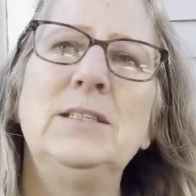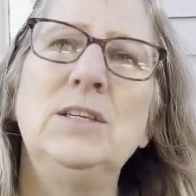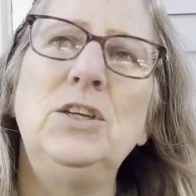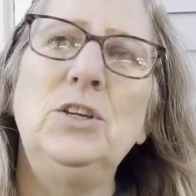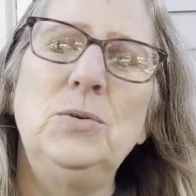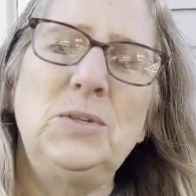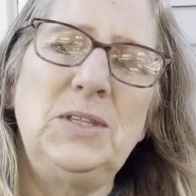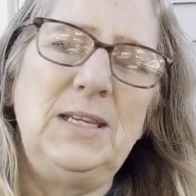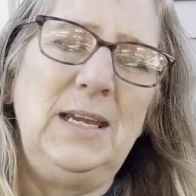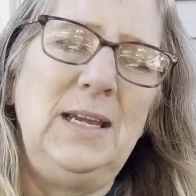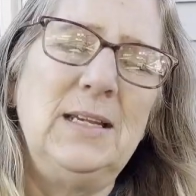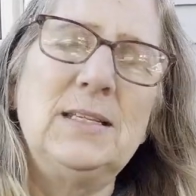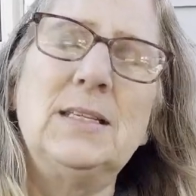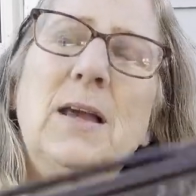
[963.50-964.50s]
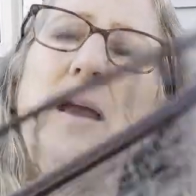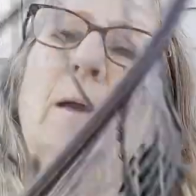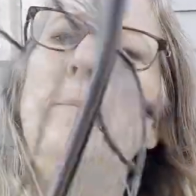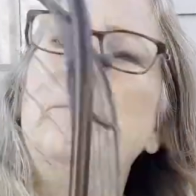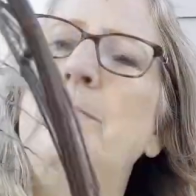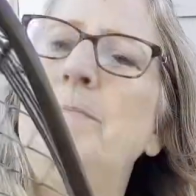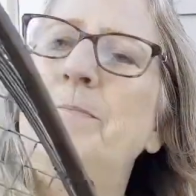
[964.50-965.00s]
to use these
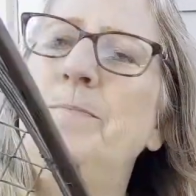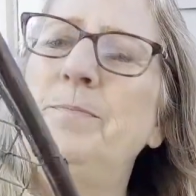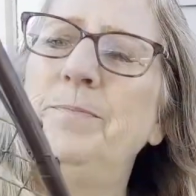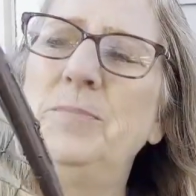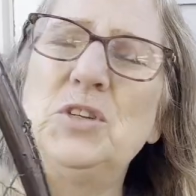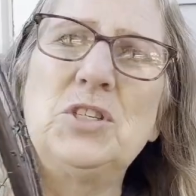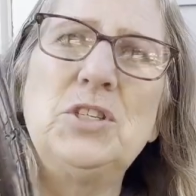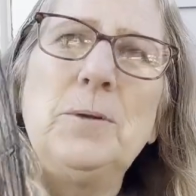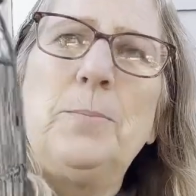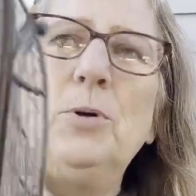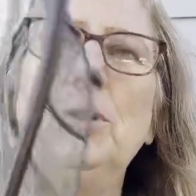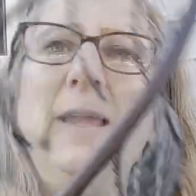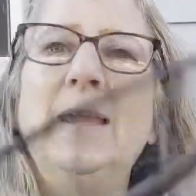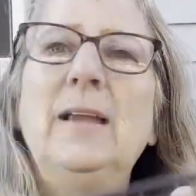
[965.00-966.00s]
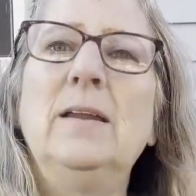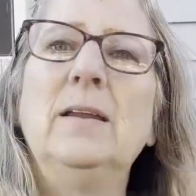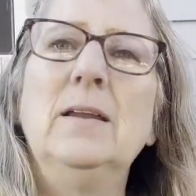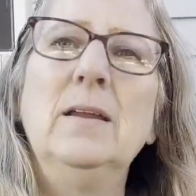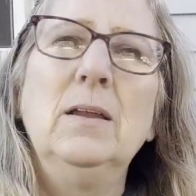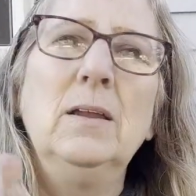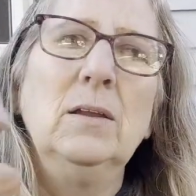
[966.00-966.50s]
just to put like
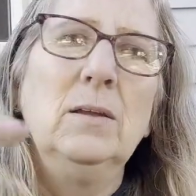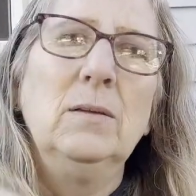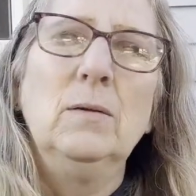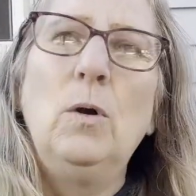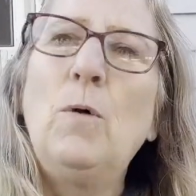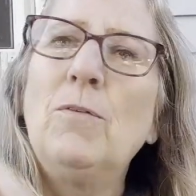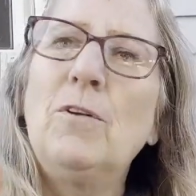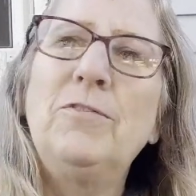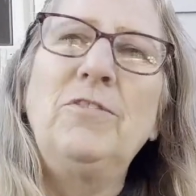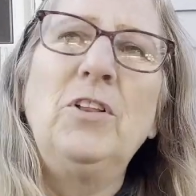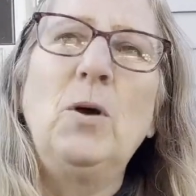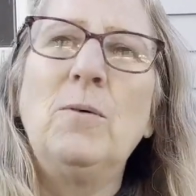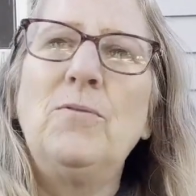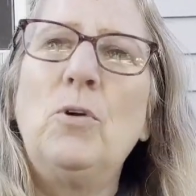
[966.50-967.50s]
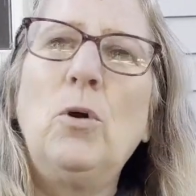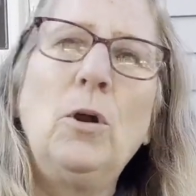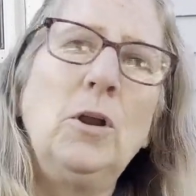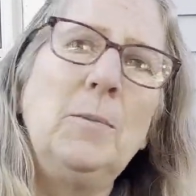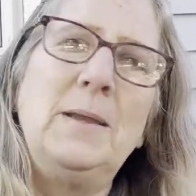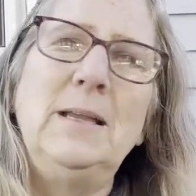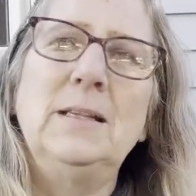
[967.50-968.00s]
overflow of
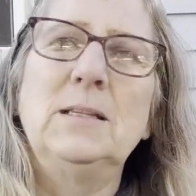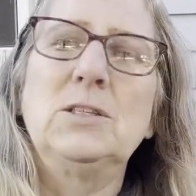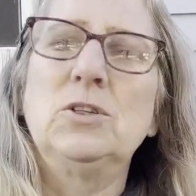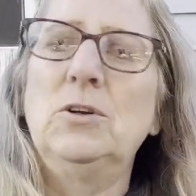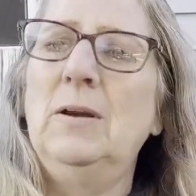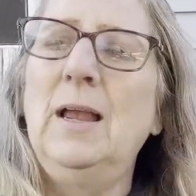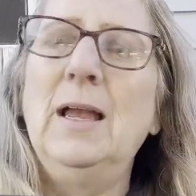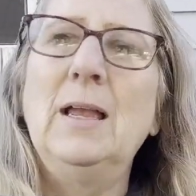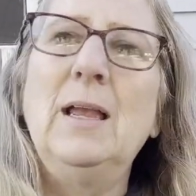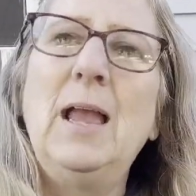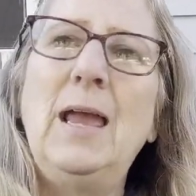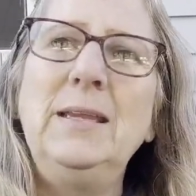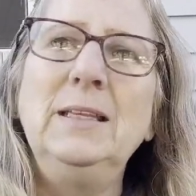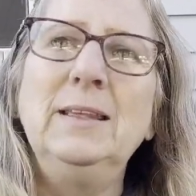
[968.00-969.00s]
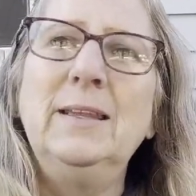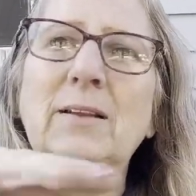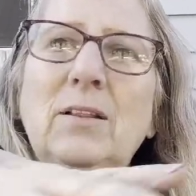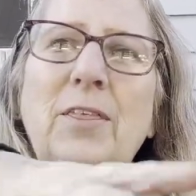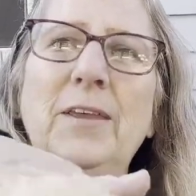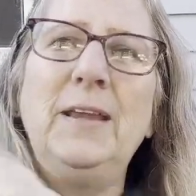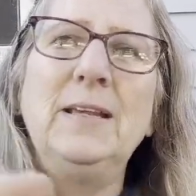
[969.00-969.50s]
ornaments or any little
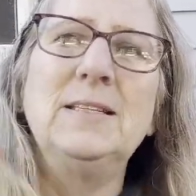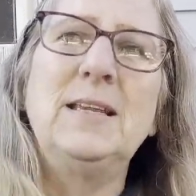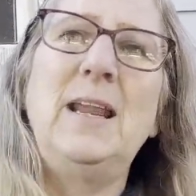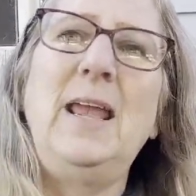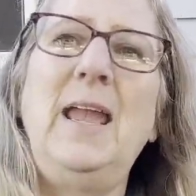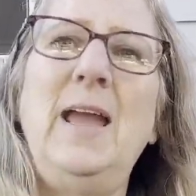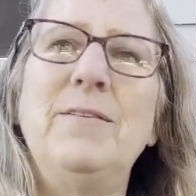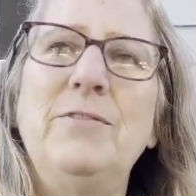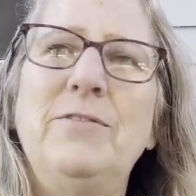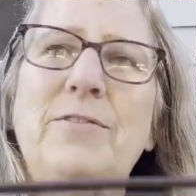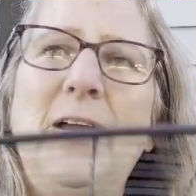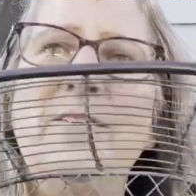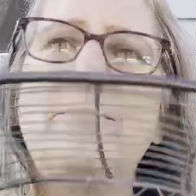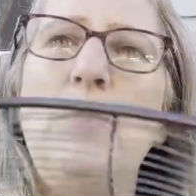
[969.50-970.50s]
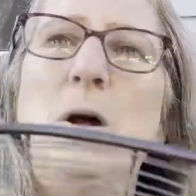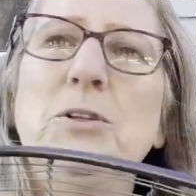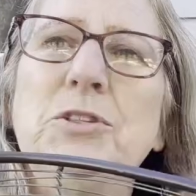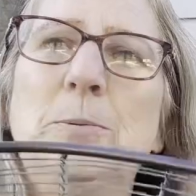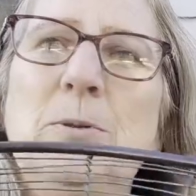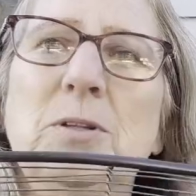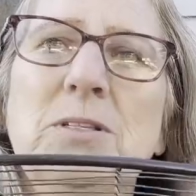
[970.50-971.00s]
things that I have. If I have
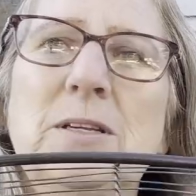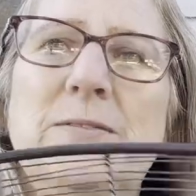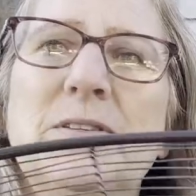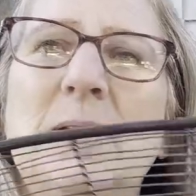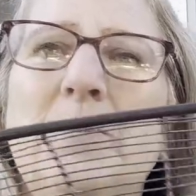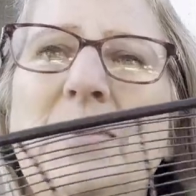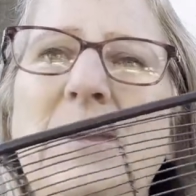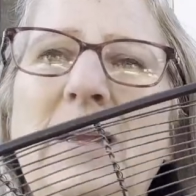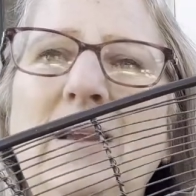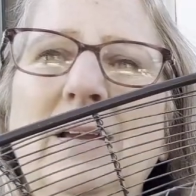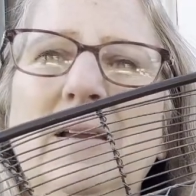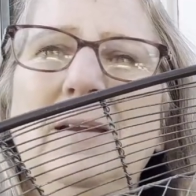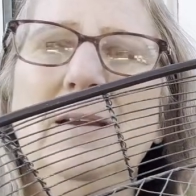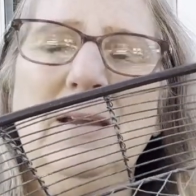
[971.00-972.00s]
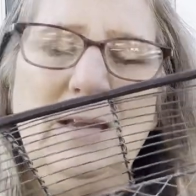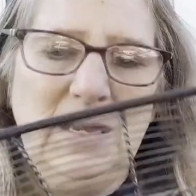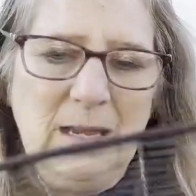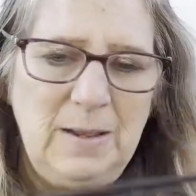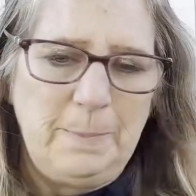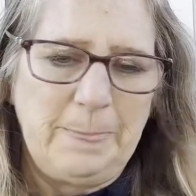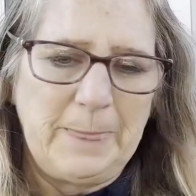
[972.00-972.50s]
multiples of something,
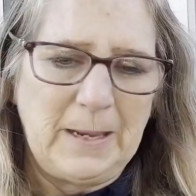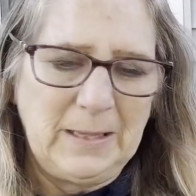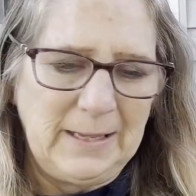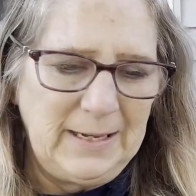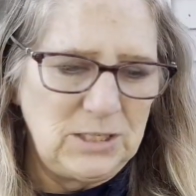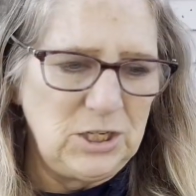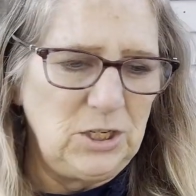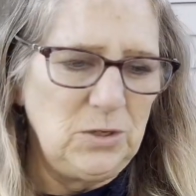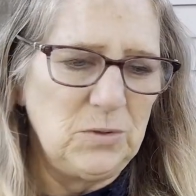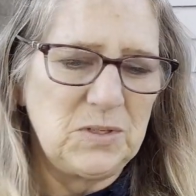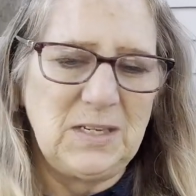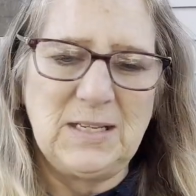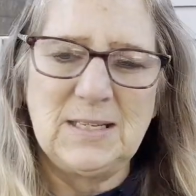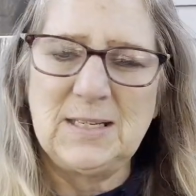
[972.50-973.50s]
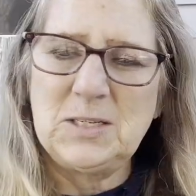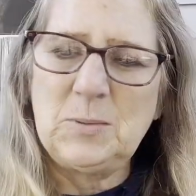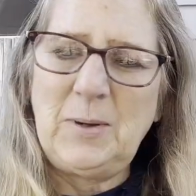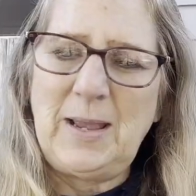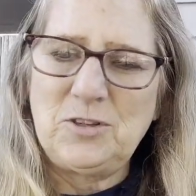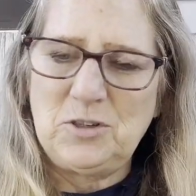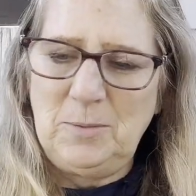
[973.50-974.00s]
I like to use these. This would
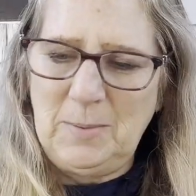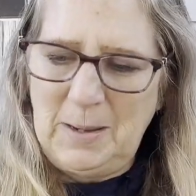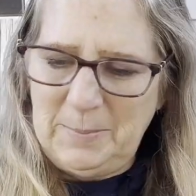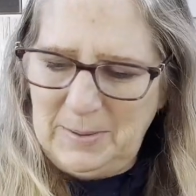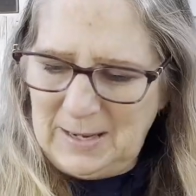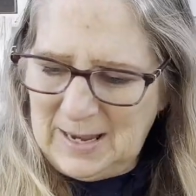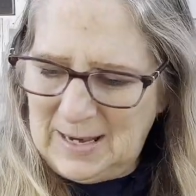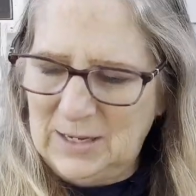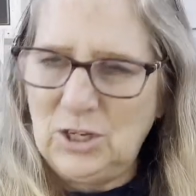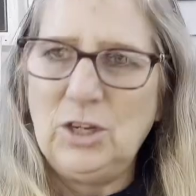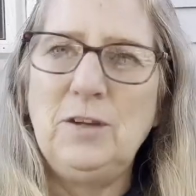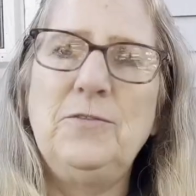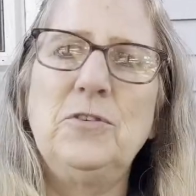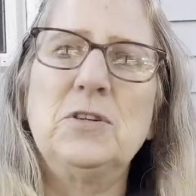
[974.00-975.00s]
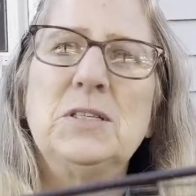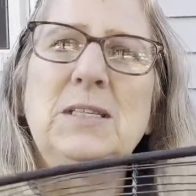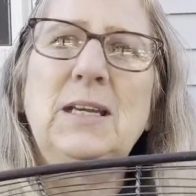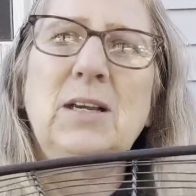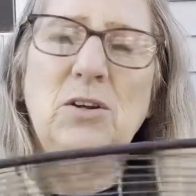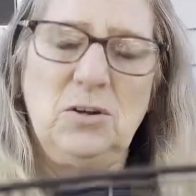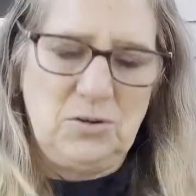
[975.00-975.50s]
actually might be kind of good for
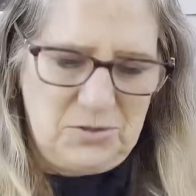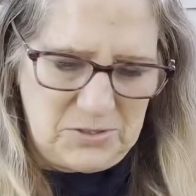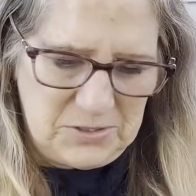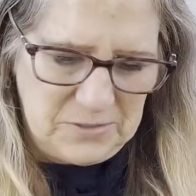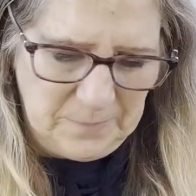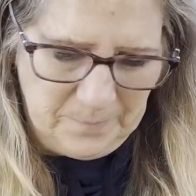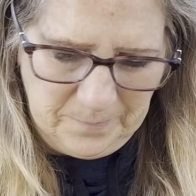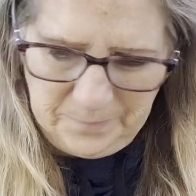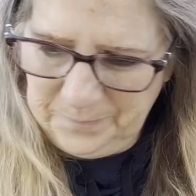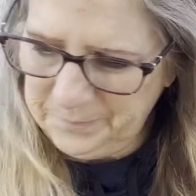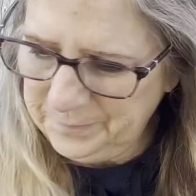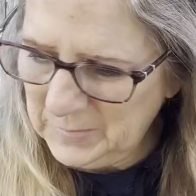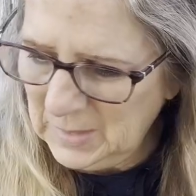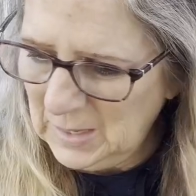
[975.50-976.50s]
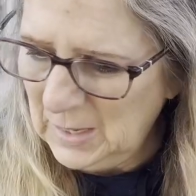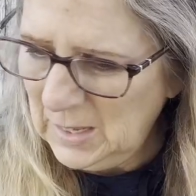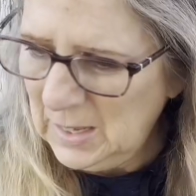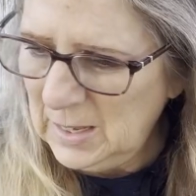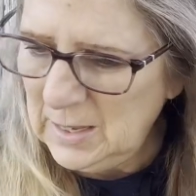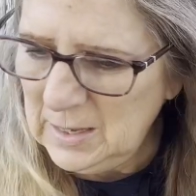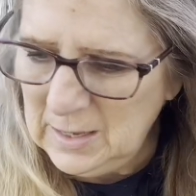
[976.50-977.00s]
stickers.
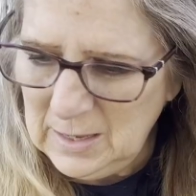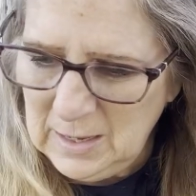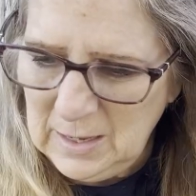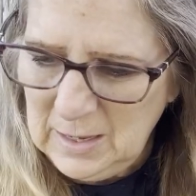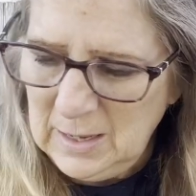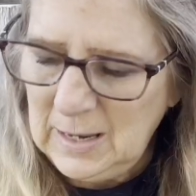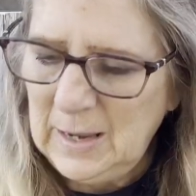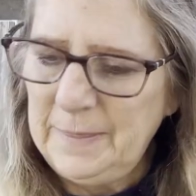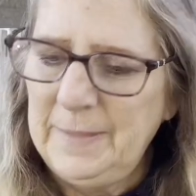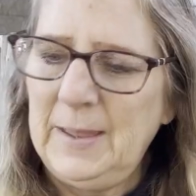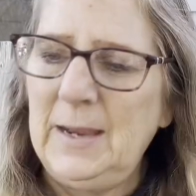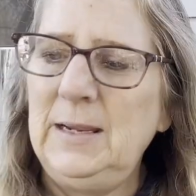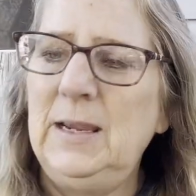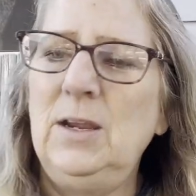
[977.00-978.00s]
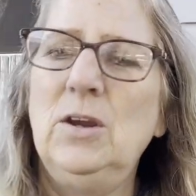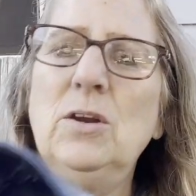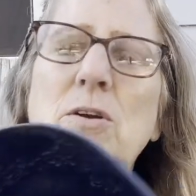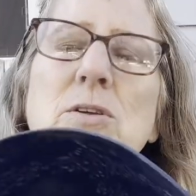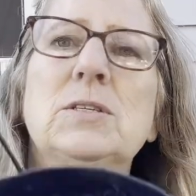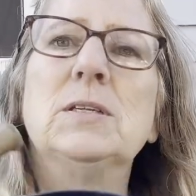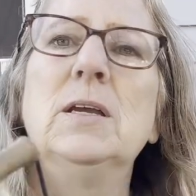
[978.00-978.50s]
And then
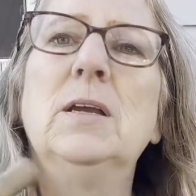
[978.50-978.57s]
here's